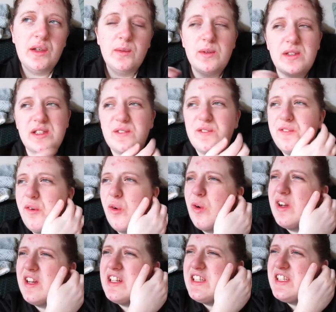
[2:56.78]
was it
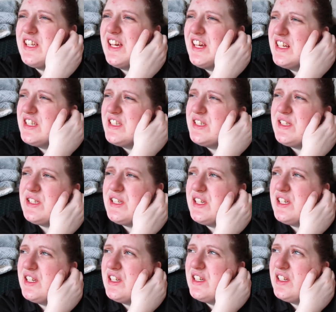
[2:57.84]
four to six?
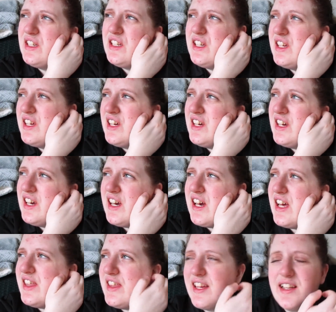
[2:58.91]

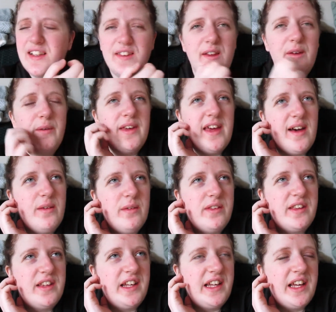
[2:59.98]
I think so, yeah. It
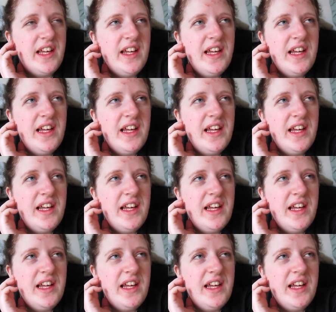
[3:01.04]
was like,